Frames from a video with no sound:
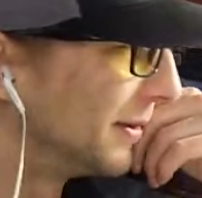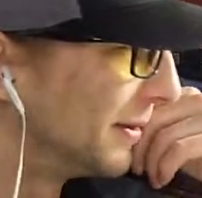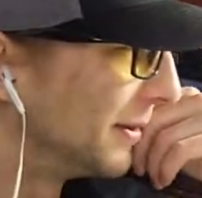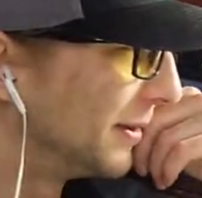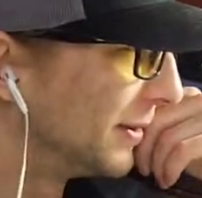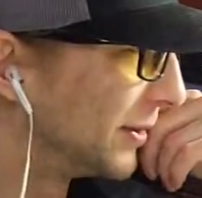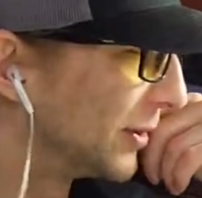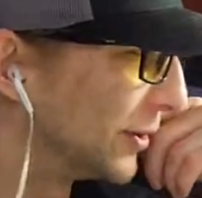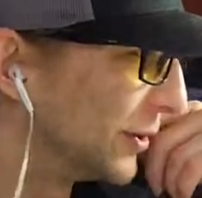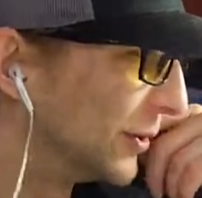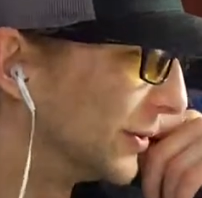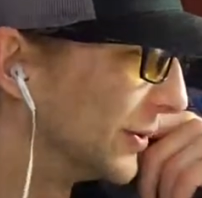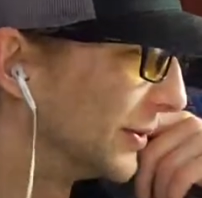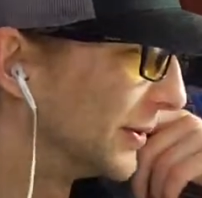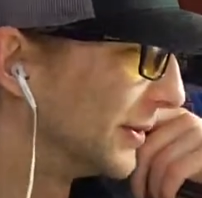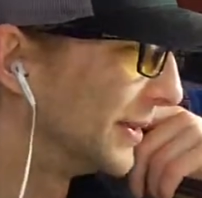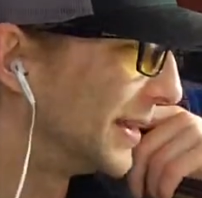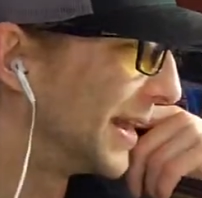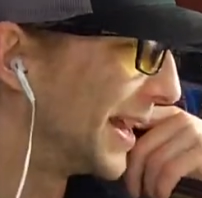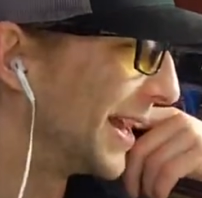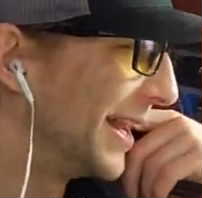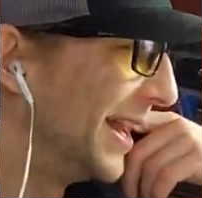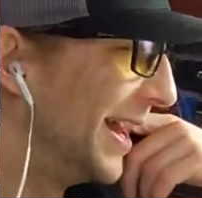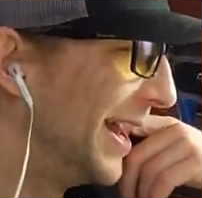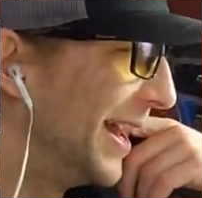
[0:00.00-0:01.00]

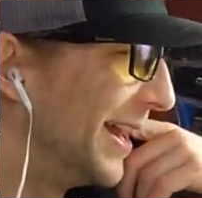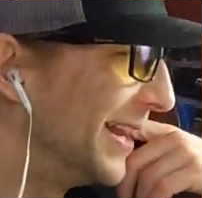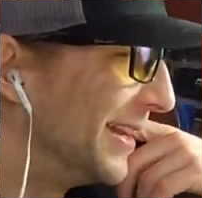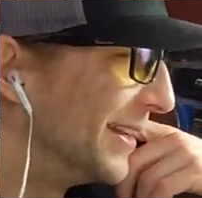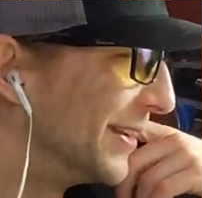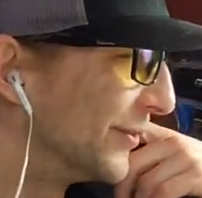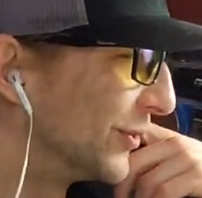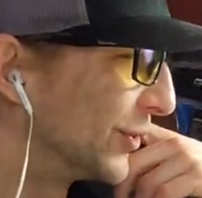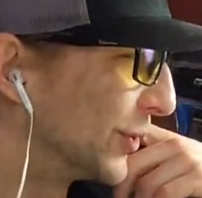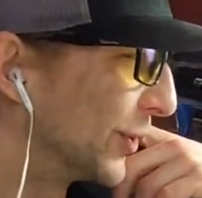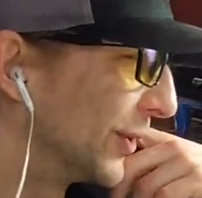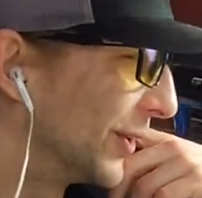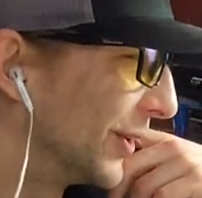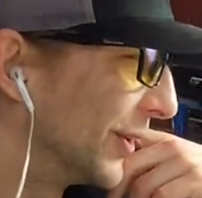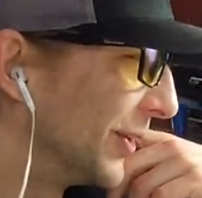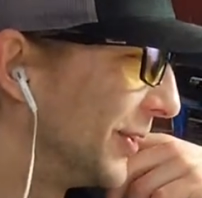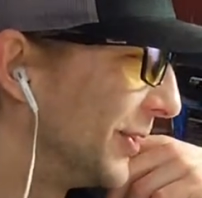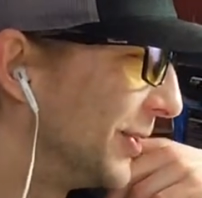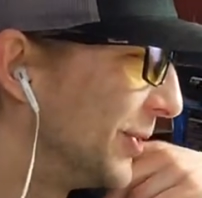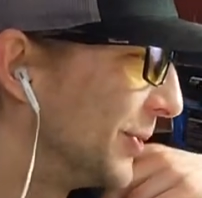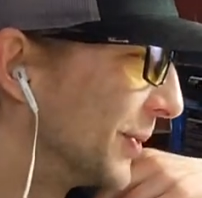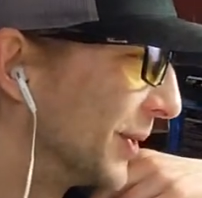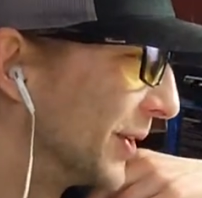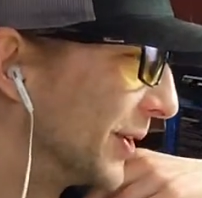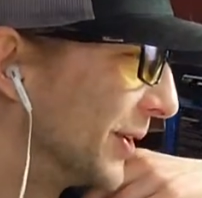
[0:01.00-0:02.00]
end of toilet
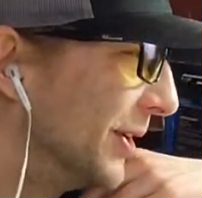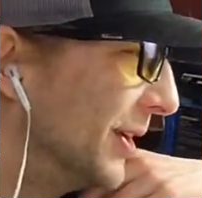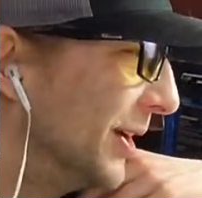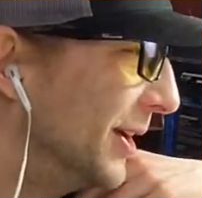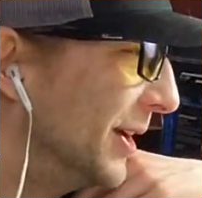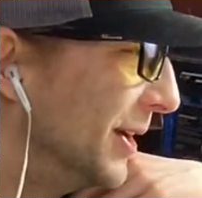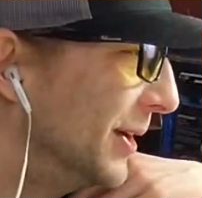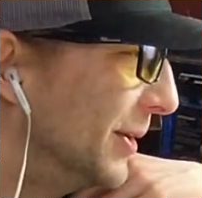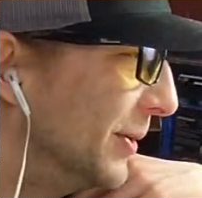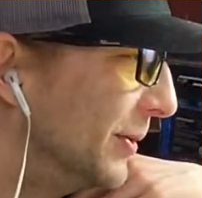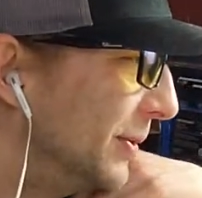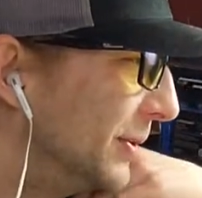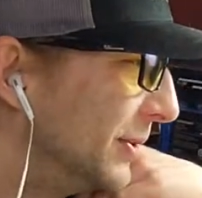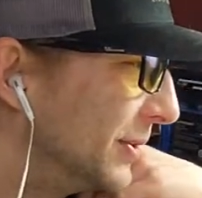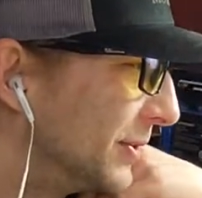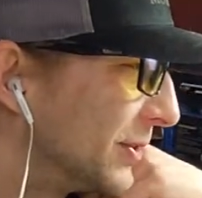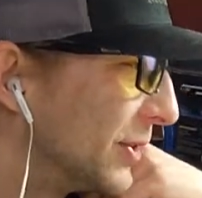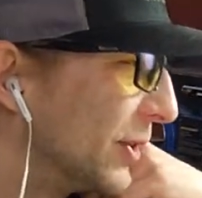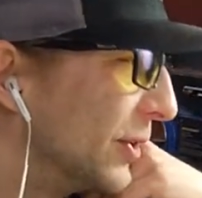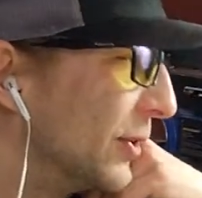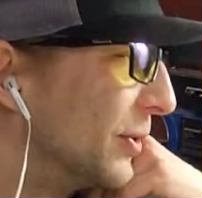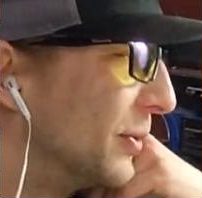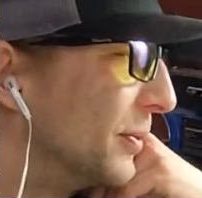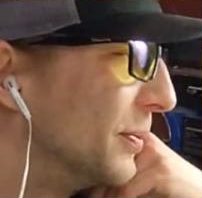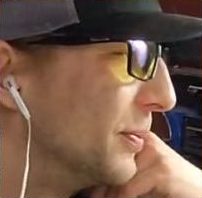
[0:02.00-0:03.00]
humor.
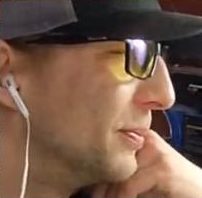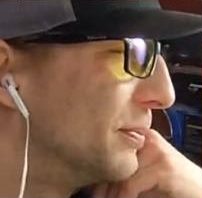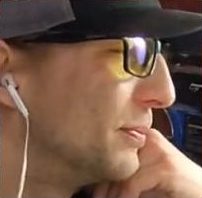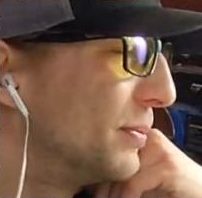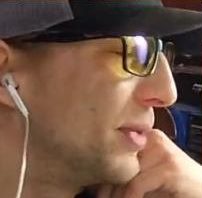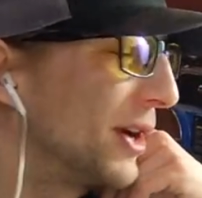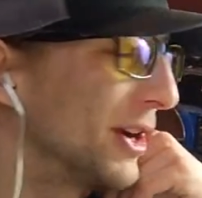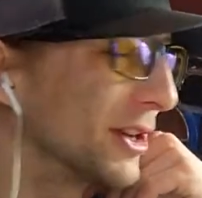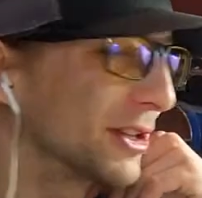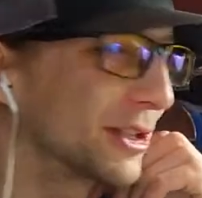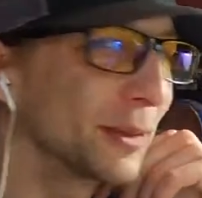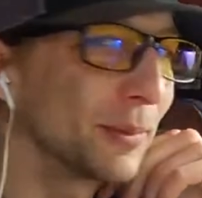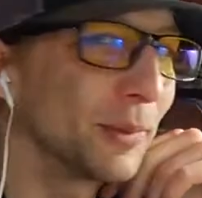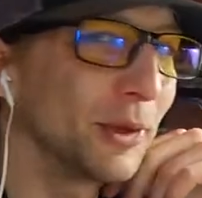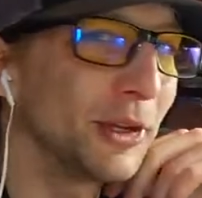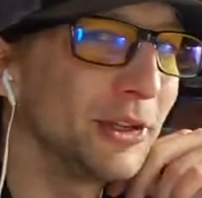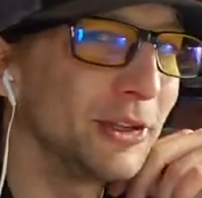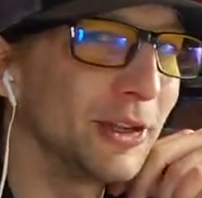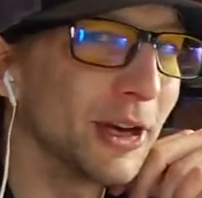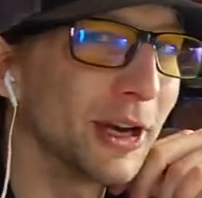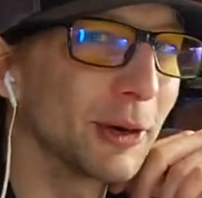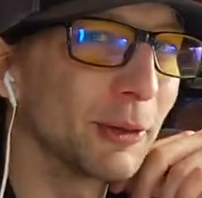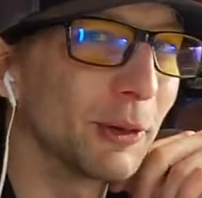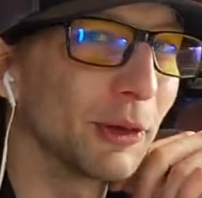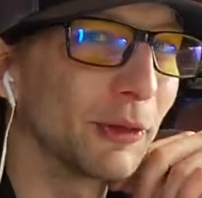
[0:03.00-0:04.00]
So, possibly
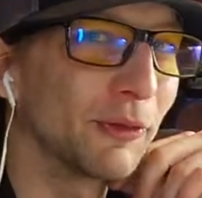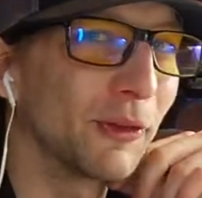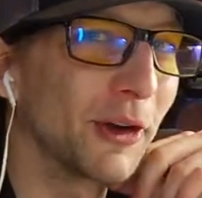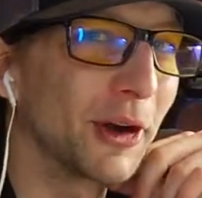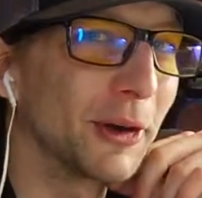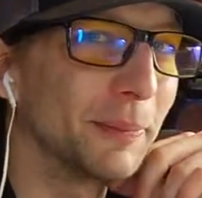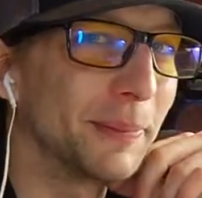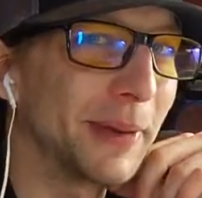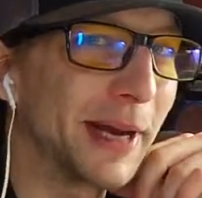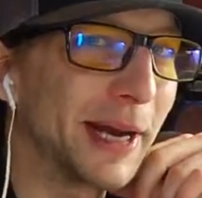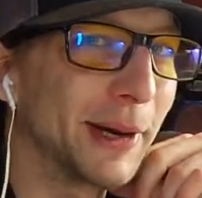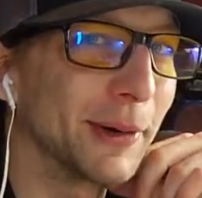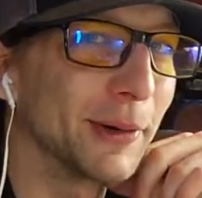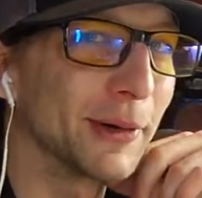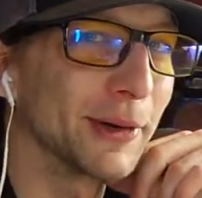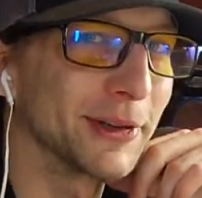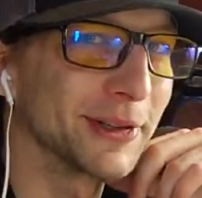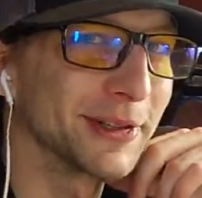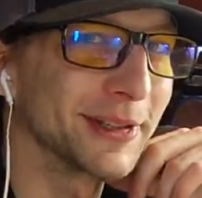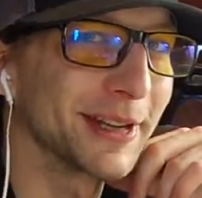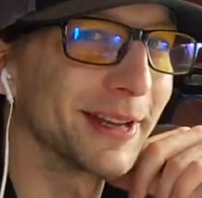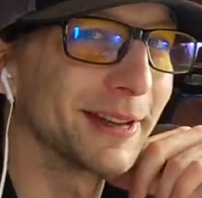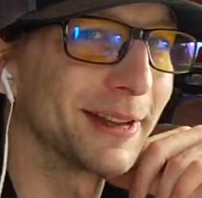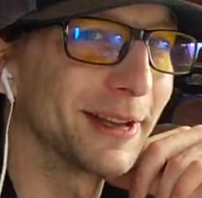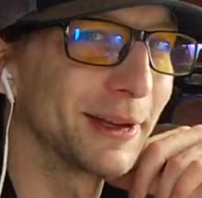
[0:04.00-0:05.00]
Doug with fart
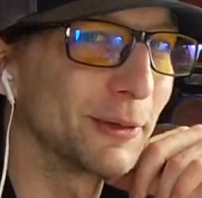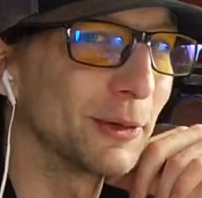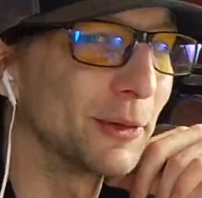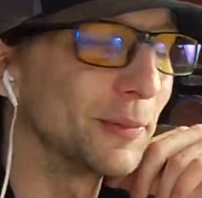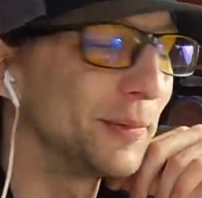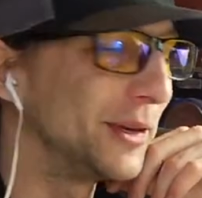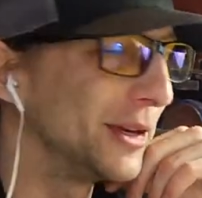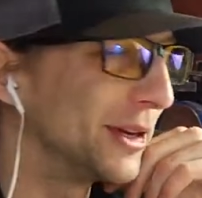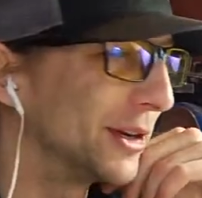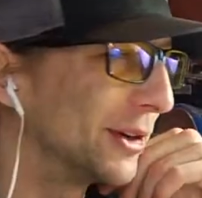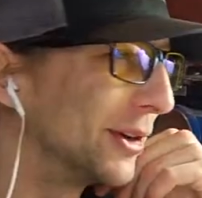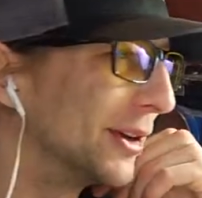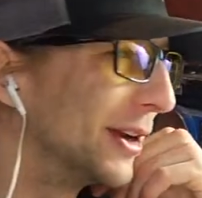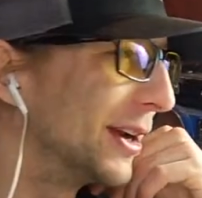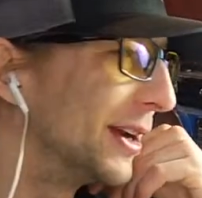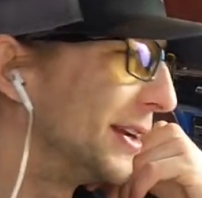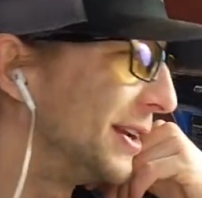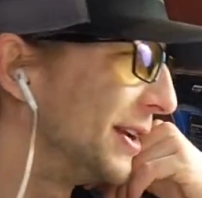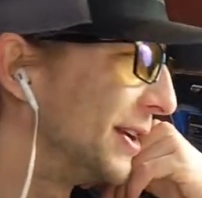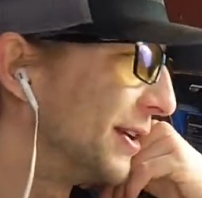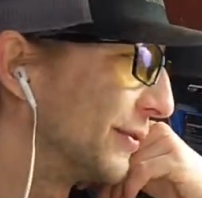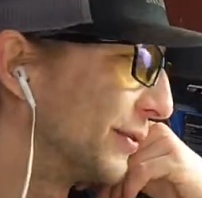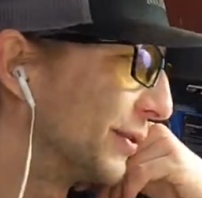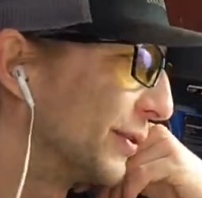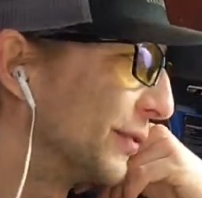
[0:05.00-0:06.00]
powers, I think would be a good
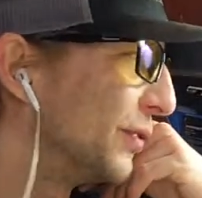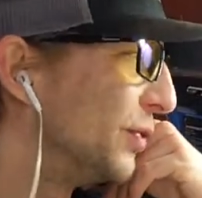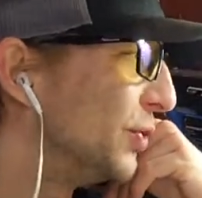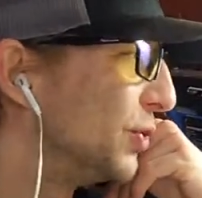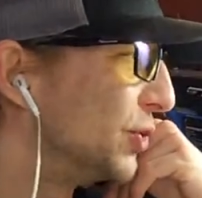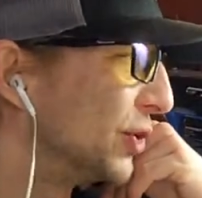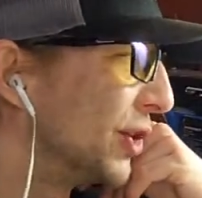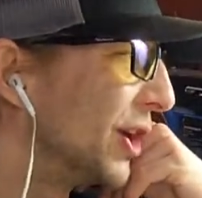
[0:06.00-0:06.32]
idea for future